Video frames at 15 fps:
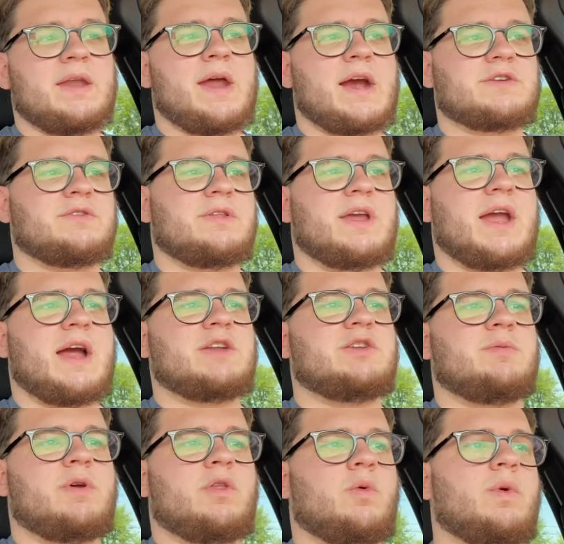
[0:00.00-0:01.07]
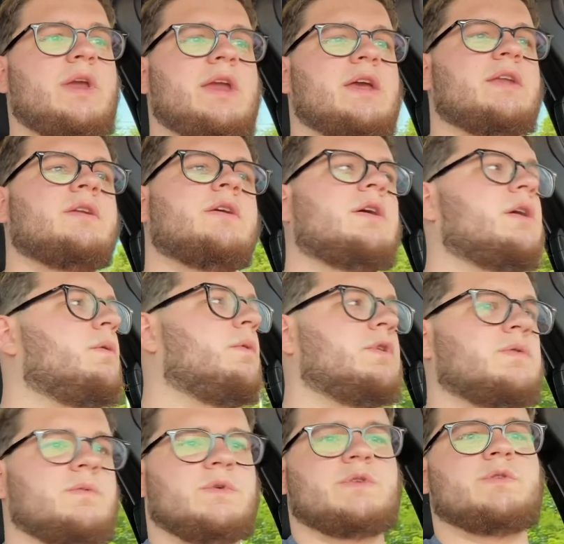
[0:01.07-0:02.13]
Actually, they got it to me on the weekend, which
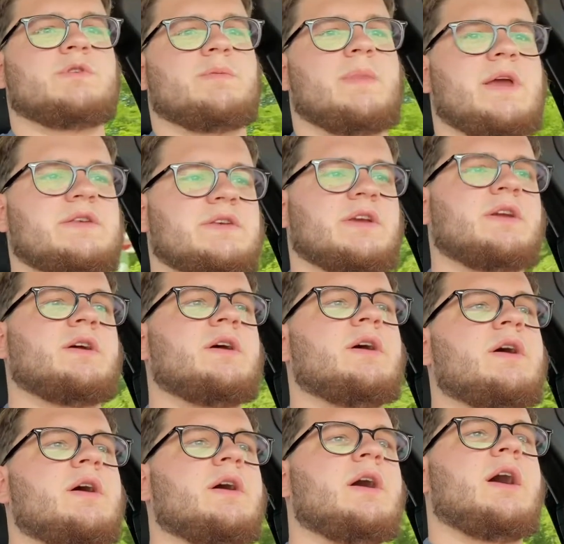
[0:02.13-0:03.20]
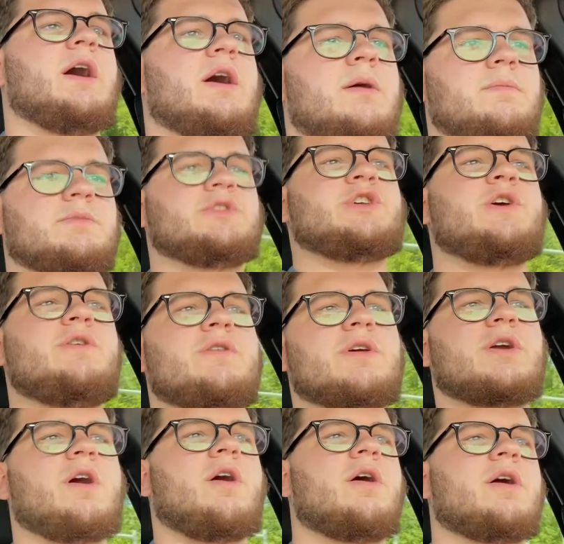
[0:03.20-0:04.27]
was amazing. Tuning the
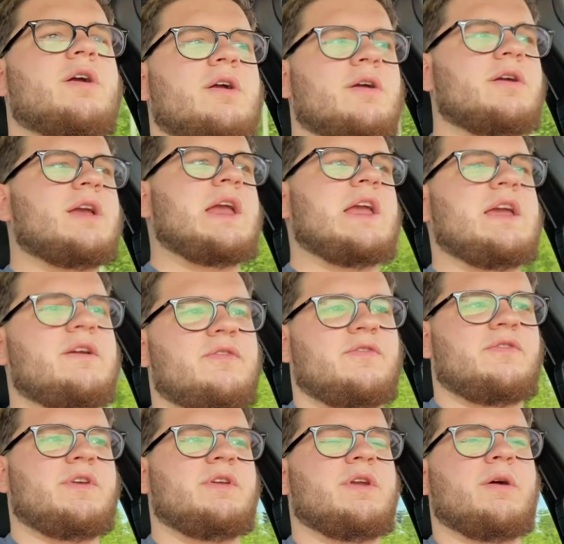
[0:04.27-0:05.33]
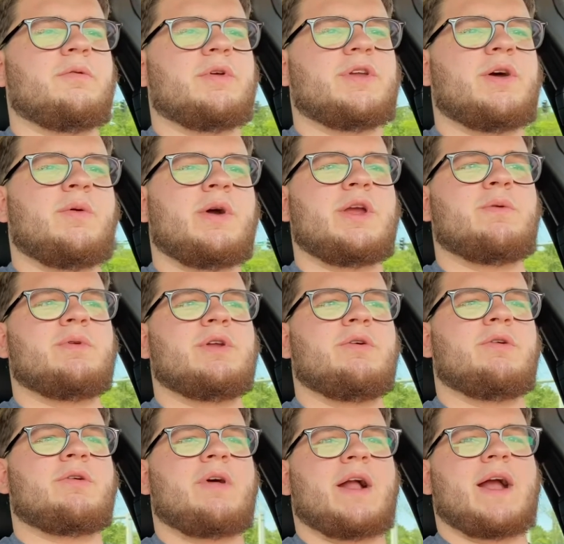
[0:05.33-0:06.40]
car, if you don't really know what you were
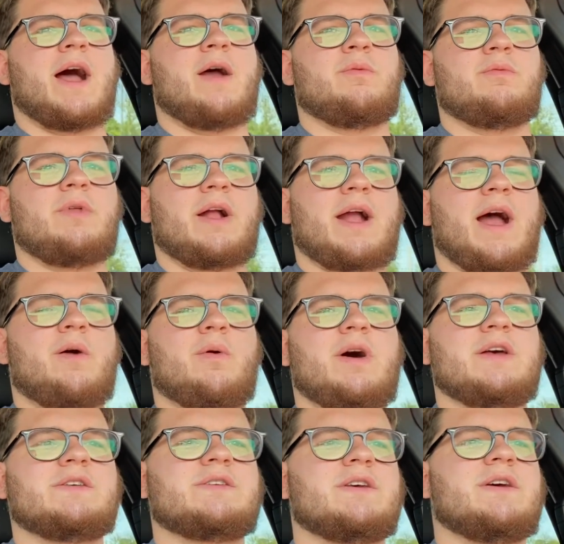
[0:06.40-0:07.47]
doing, like I was,